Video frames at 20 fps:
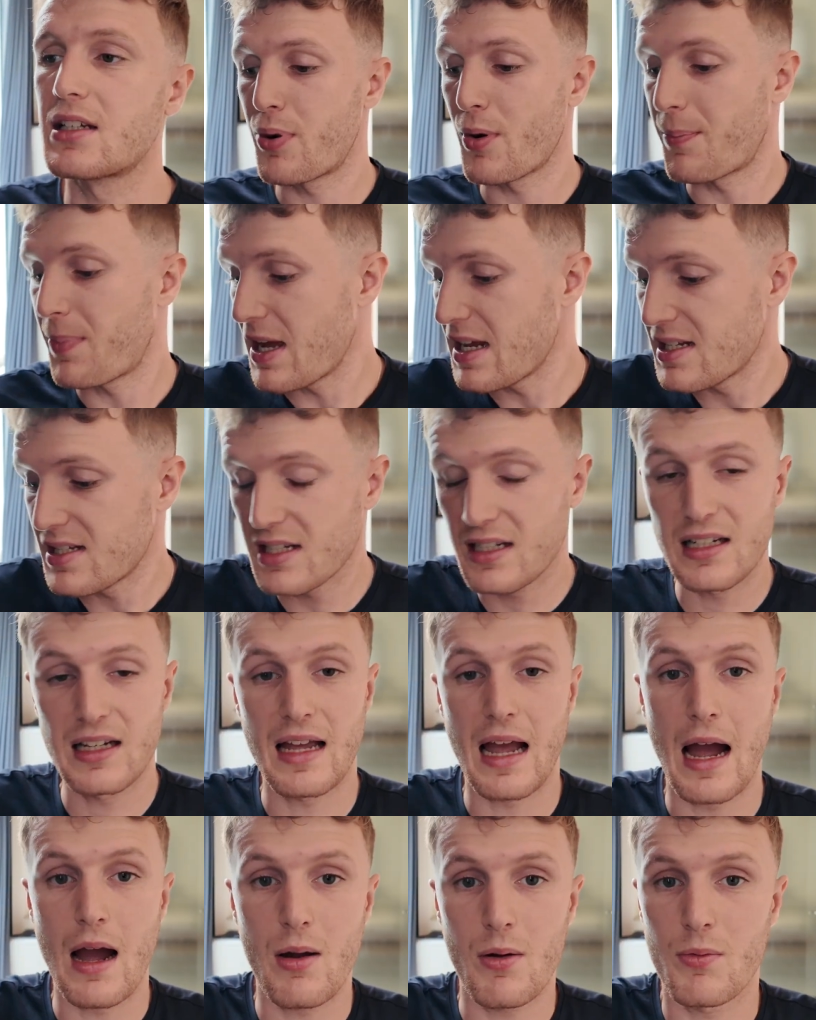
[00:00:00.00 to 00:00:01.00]
But basically
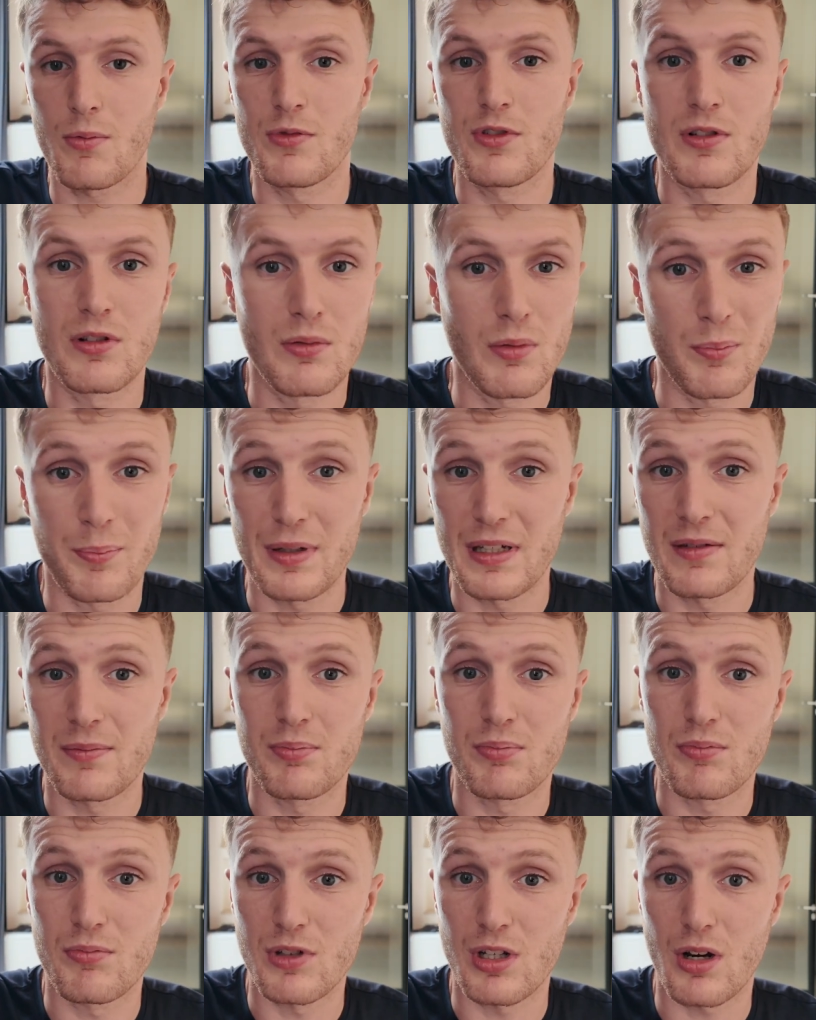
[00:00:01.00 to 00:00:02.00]
I'll be
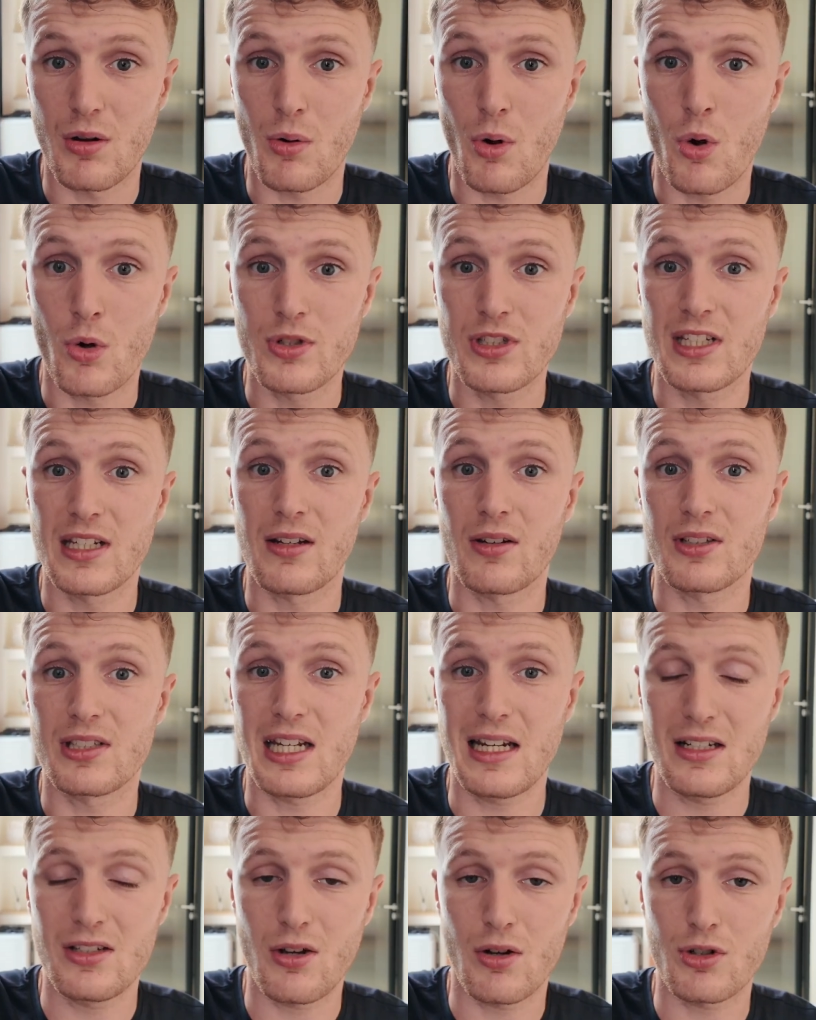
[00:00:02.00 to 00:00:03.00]
hunting on
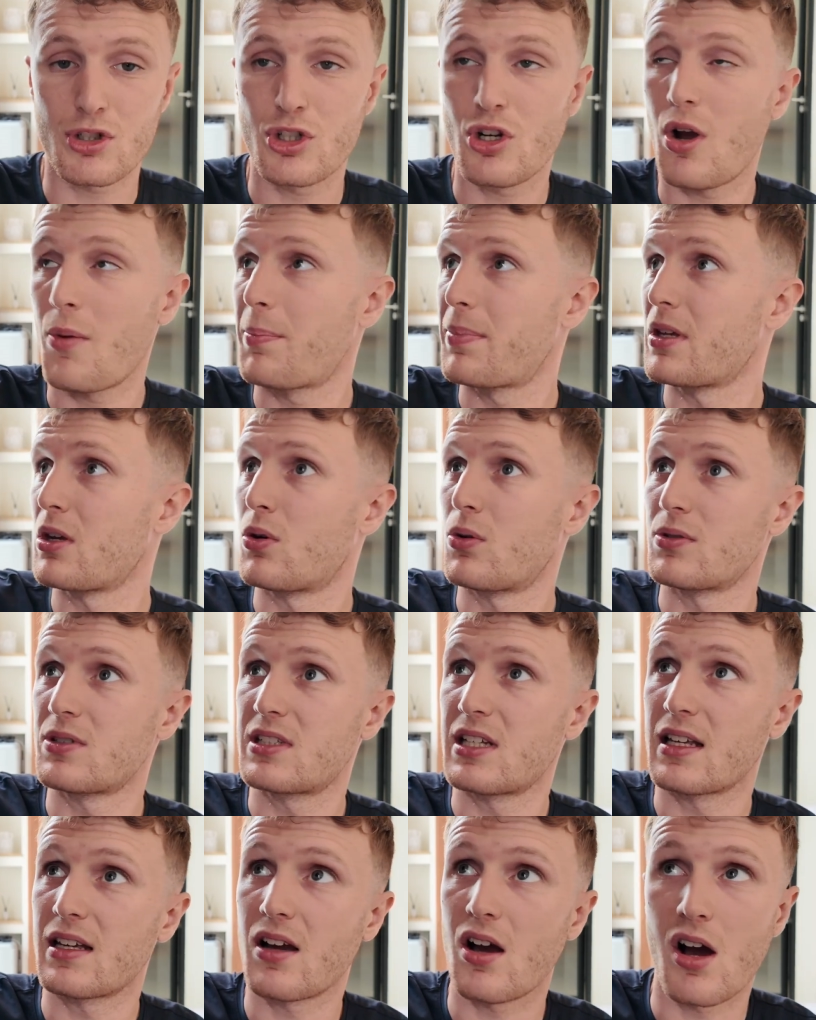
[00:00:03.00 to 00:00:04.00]
TikTok Shop, be
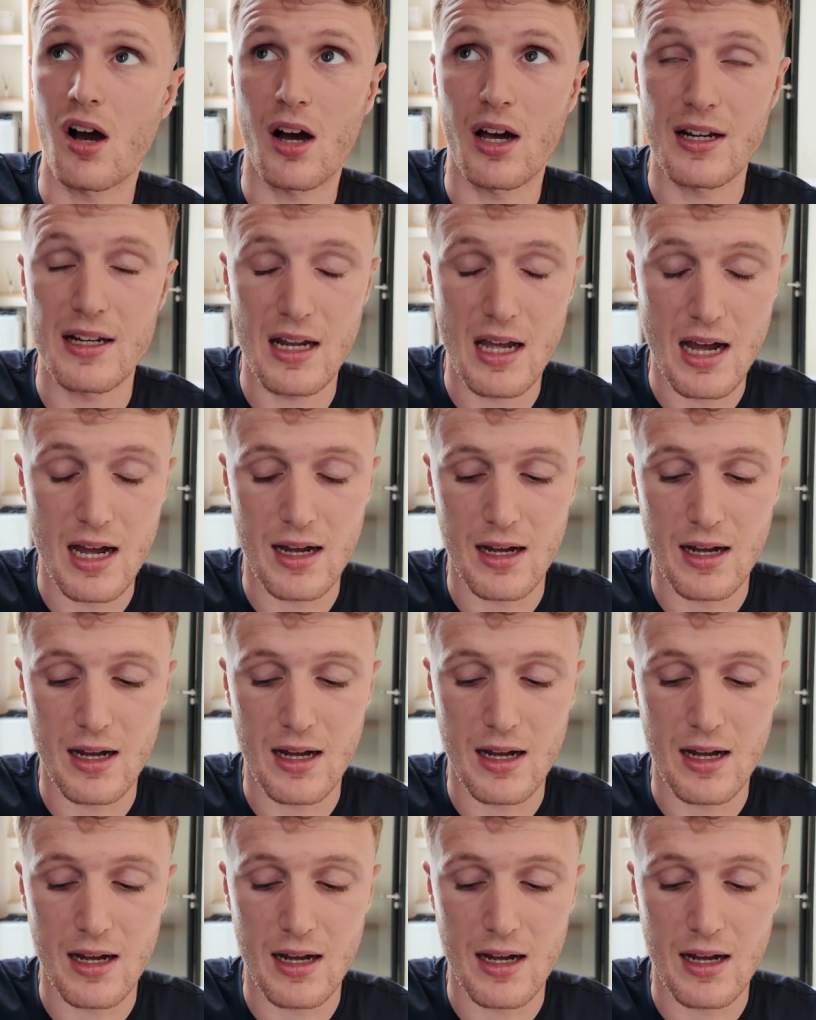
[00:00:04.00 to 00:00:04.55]
hunting on